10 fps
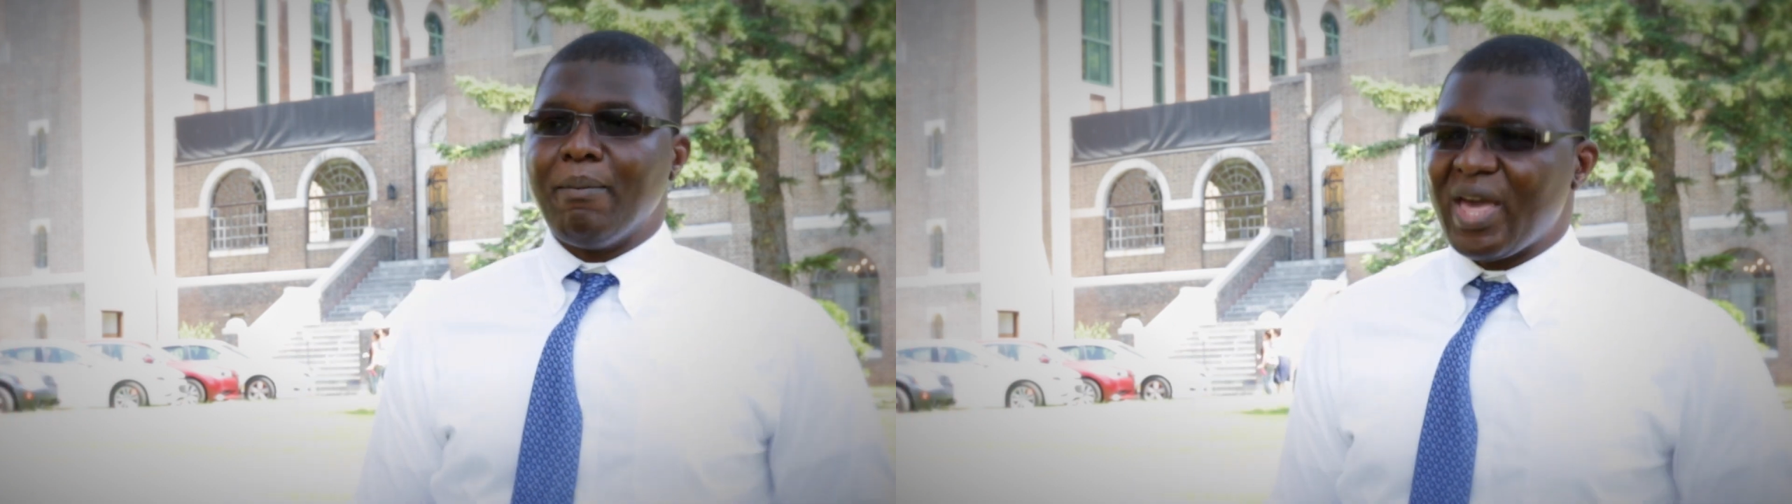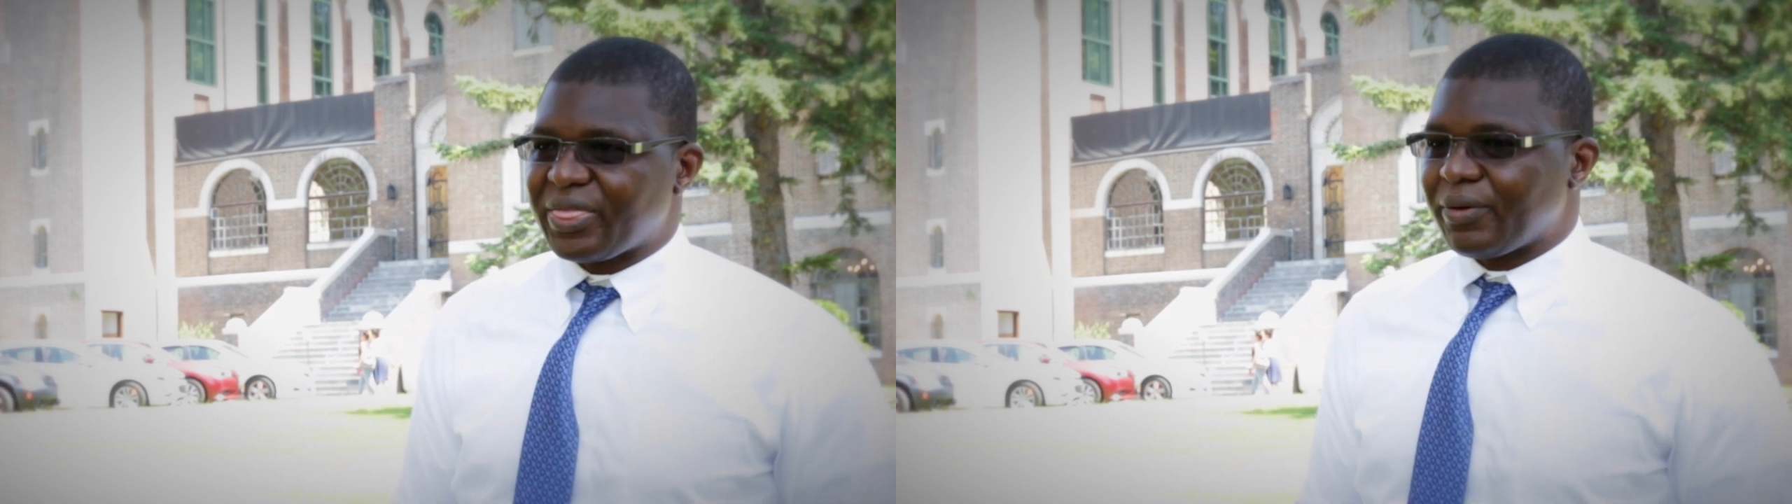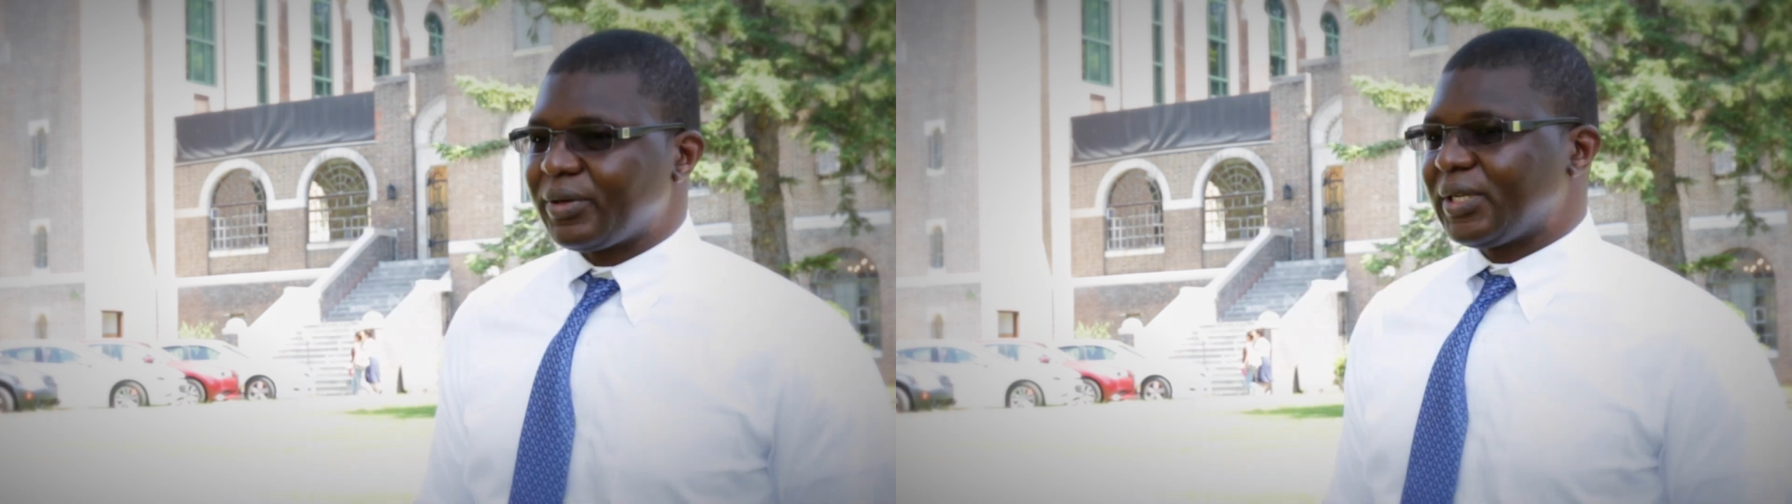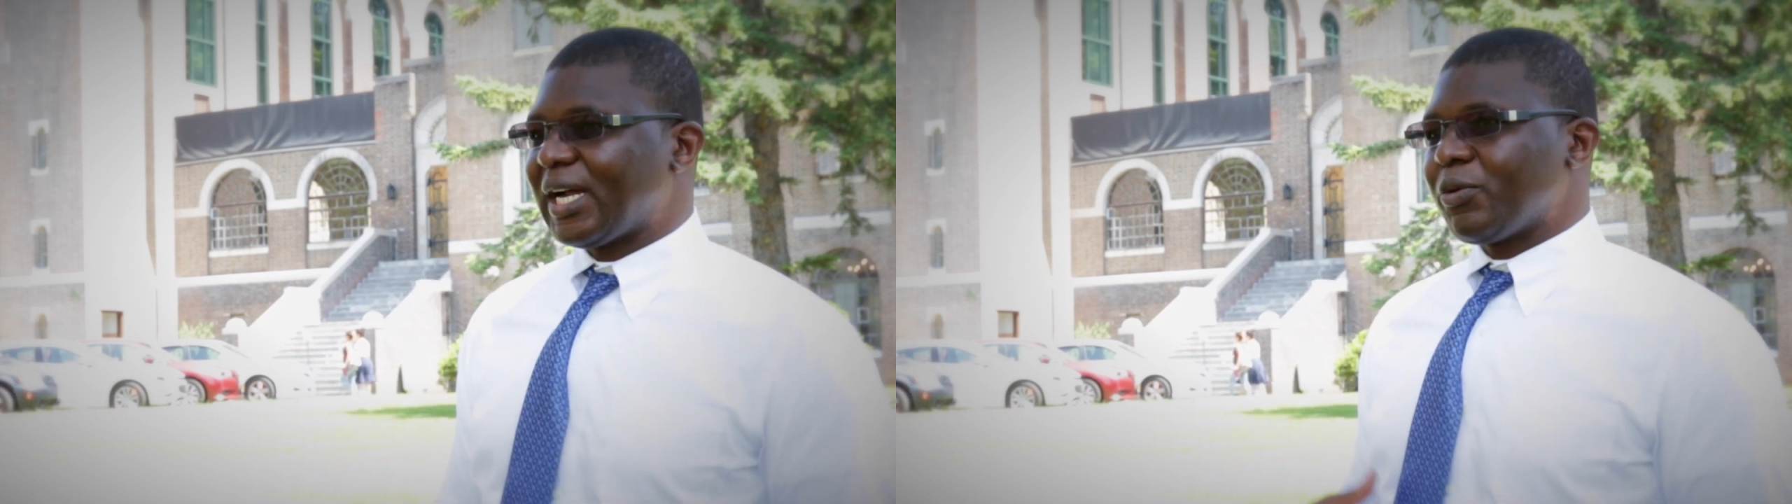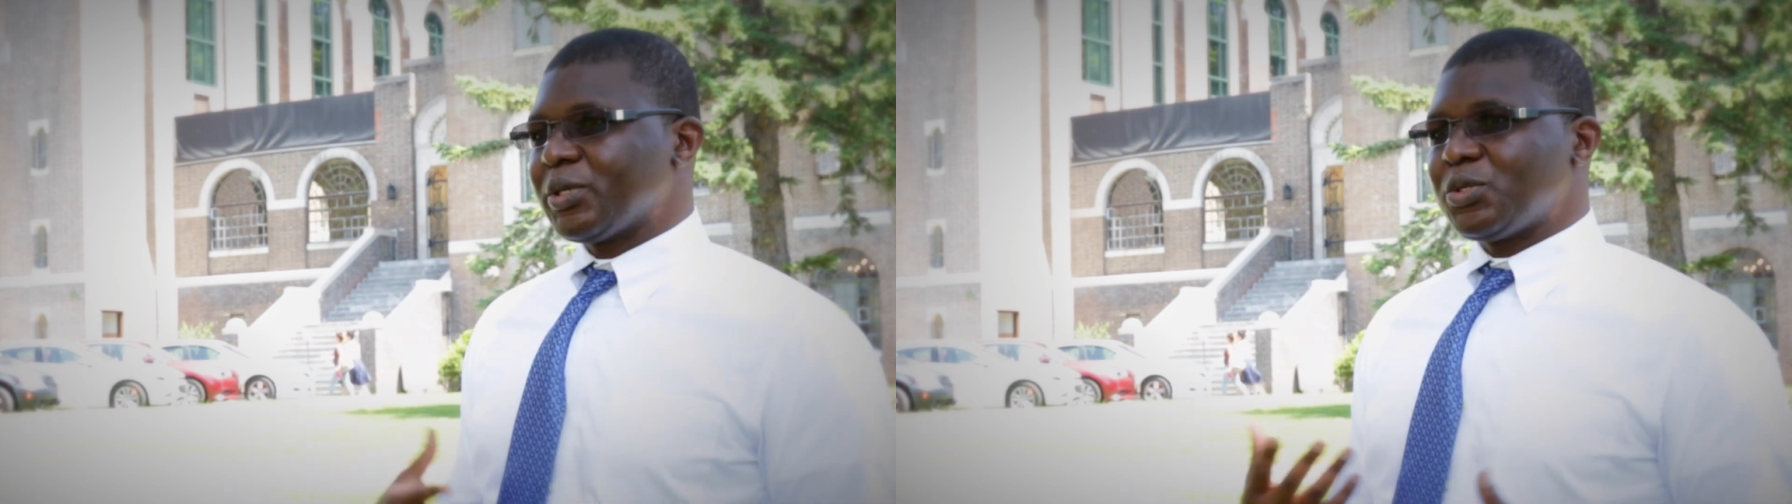method
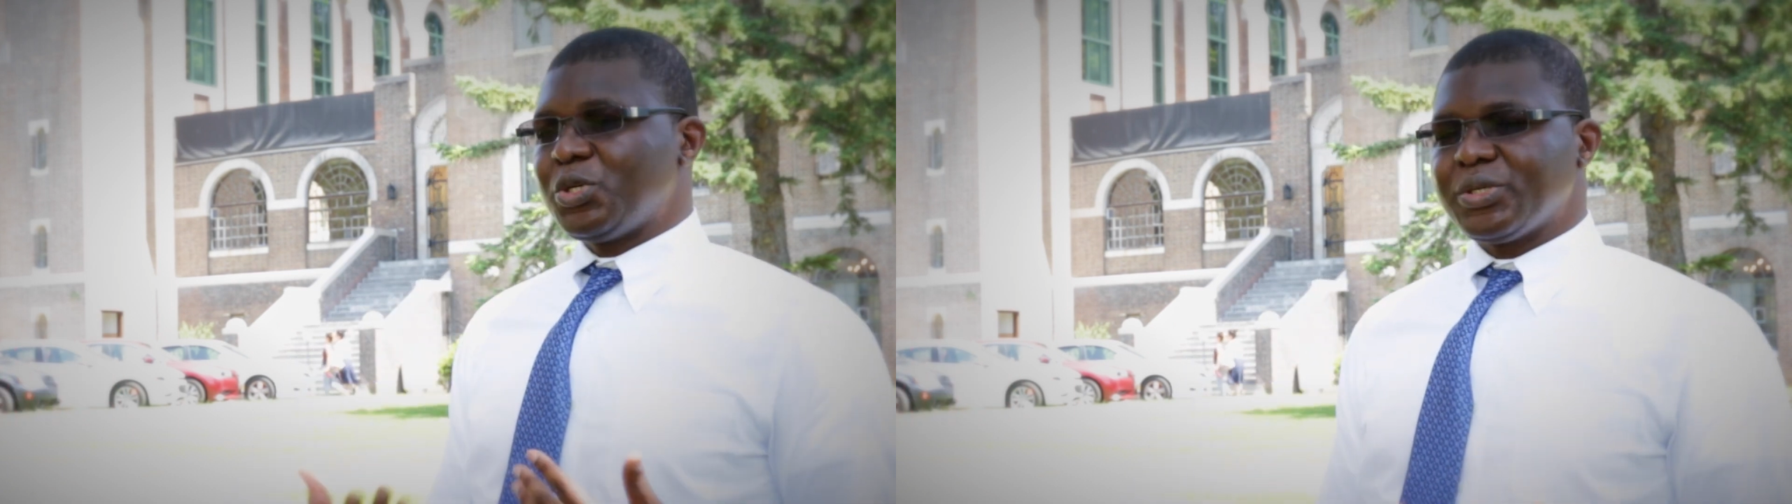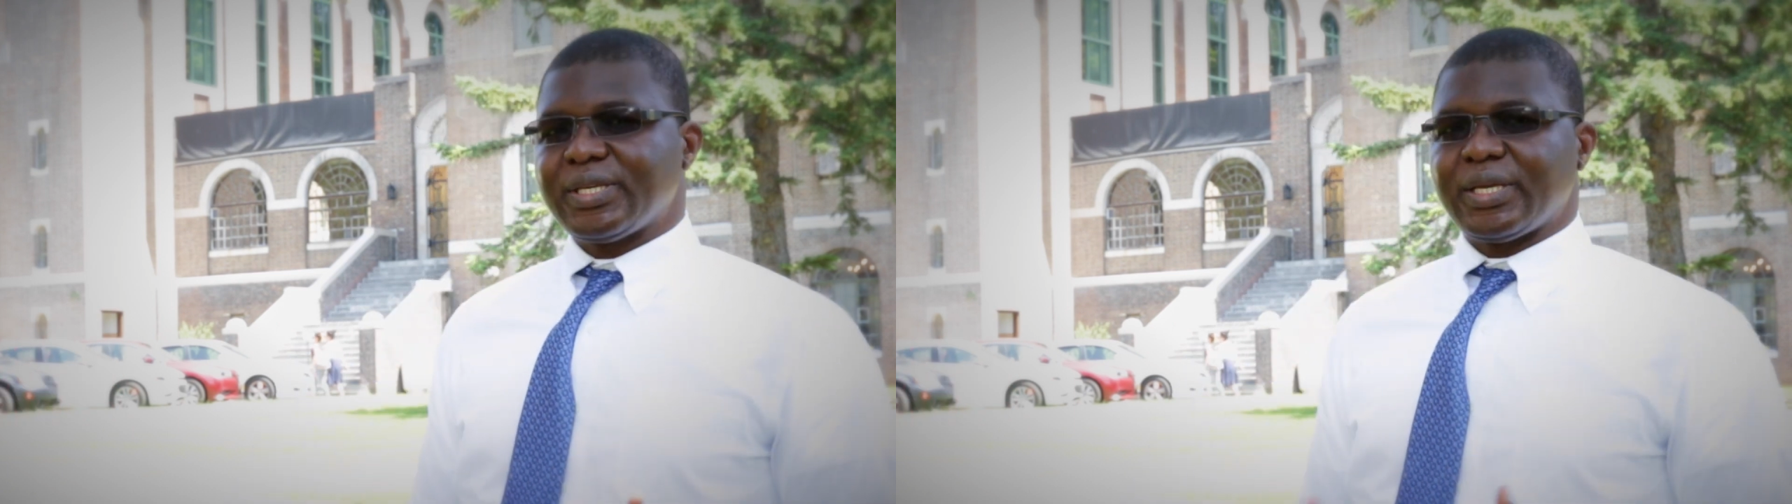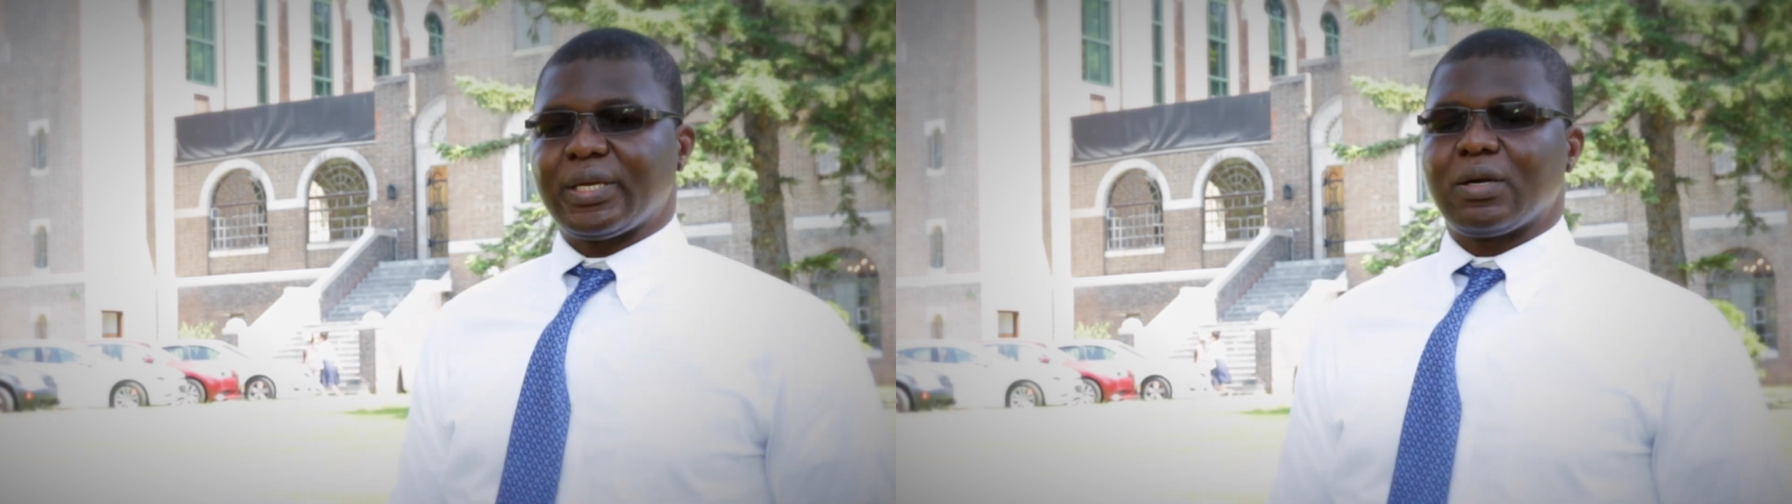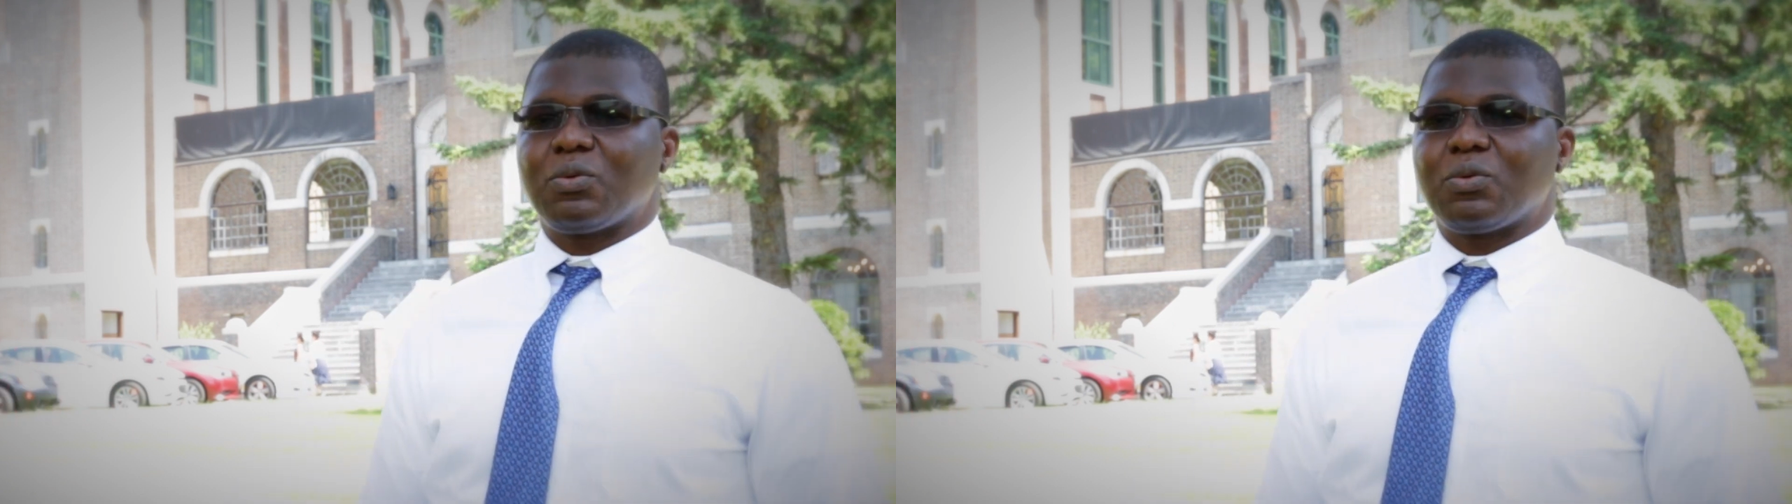that I was using